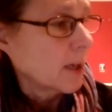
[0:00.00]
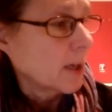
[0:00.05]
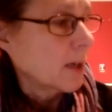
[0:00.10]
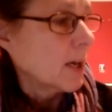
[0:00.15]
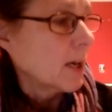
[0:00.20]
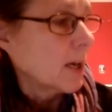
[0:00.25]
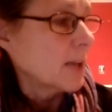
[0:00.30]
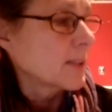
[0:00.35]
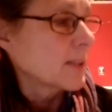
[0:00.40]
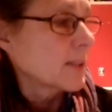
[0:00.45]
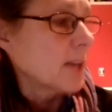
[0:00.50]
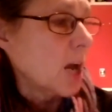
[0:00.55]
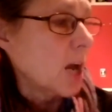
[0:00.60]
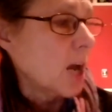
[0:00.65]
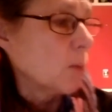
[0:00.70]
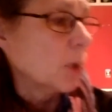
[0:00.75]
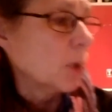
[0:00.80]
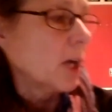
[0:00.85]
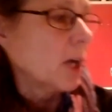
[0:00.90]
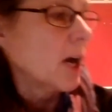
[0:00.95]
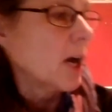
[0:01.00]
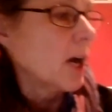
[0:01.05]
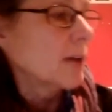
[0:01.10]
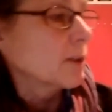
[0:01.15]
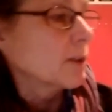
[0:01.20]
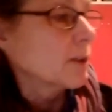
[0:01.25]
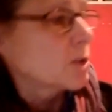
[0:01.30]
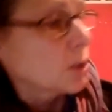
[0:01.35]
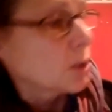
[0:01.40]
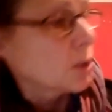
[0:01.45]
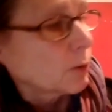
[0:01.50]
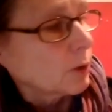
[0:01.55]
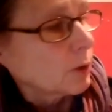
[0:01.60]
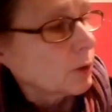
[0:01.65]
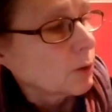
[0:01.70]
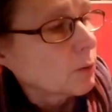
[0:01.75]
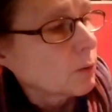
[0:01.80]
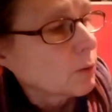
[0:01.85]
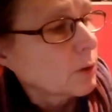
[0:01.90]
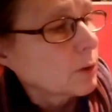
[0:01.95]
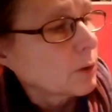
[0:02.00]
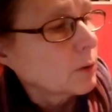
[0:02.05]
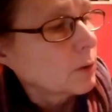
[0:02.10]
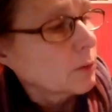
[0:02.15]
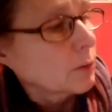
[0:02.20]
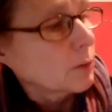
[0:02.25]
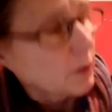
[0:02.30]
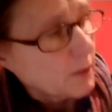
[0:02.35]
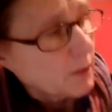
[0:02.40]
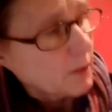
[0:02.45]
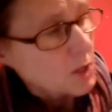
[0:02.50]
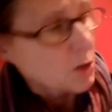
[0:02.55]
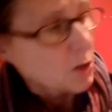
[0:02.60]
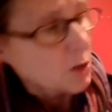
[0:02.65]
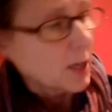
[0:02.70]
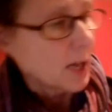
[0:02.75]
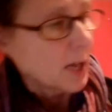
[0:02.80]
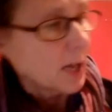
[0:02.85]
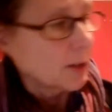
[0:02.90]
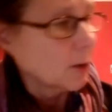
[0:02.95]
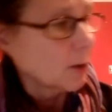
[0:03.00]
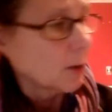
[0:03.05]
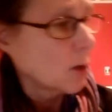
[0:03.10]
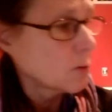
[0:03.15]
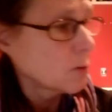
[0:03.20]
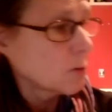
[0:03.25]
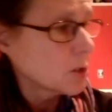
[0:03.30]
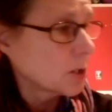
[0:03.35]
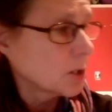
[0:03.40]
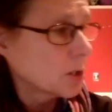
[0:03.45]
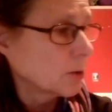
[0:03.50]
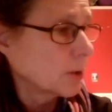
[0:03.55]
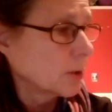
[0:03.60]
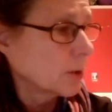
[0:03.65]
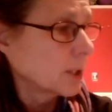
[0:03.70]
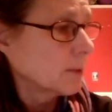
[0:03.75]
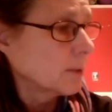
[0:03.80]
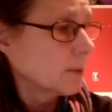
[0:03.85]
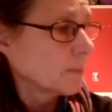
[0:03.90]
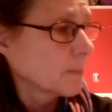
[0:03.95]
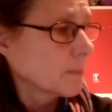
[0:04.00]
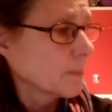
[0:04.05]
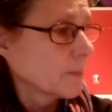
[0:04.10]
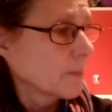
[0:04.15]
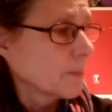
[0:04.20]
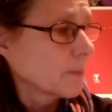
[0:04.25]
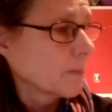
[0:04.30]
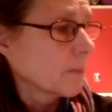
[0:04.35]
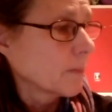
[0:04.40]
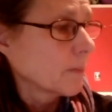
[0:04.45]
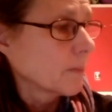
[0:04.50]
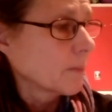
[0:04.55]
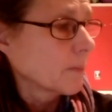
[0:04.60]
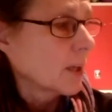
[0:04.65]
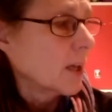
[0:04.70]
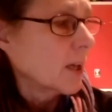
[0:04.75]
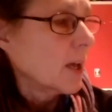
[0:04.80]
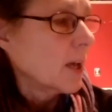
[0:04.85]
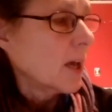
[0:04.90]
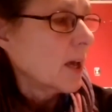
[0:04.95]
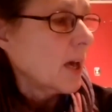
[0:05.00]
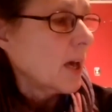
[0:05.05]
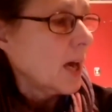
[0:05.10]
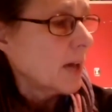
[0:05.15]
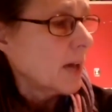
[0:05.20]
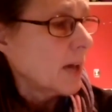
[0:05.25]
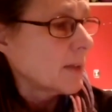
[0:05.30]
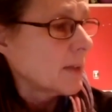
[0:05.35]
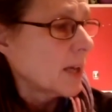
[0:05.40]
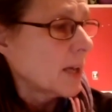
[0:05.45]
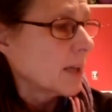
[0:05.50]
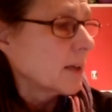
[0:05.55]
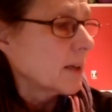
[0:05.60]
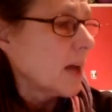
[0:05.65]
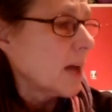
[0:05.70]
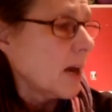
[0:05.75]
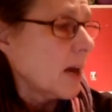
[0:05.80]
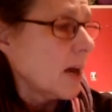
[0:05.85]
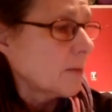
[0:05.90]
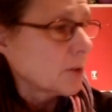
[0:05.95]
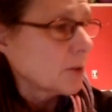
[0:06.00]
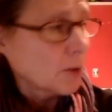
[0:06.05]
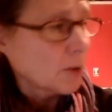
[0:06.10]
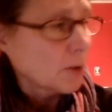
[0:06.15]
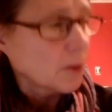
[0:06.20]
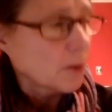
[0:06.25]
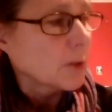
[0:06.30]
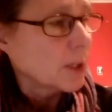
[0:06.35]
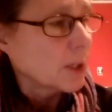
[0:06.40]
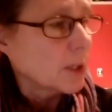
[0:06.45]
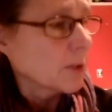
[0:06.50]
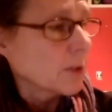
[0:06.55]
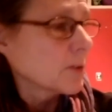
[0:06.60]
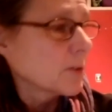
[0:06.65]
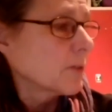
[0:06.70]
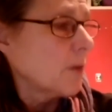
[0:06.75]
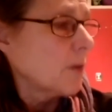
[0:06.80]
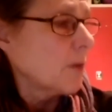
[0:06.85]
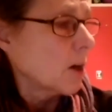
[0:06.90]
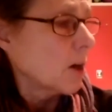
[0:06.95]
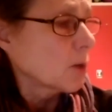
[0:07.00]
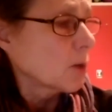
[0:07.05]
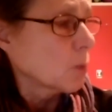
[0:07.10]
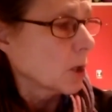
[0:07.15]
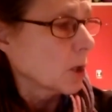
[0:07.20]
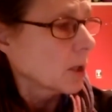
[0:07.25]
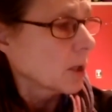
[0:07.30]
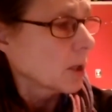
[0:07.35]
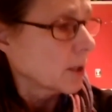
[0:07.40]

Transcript: As time went on, their children grew, eventually had their own children. And then after years of hard work